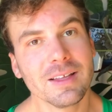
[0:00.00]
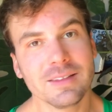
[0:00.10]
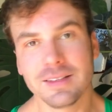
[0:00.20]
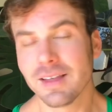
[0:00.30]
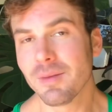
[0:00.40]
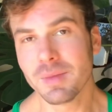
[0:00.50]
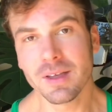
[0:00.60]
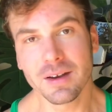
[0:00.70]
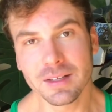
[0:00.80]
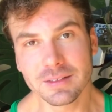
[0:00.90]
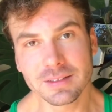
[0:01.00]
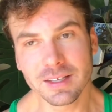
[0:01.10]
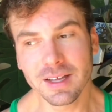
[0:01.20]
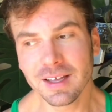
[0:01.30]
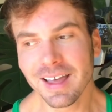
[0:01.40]
DM me on
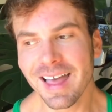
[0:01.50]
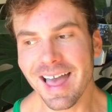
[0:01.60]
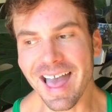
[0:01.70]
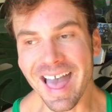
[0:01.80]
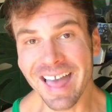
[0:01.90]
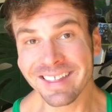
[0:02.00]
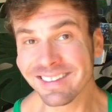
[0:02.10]
Insta, and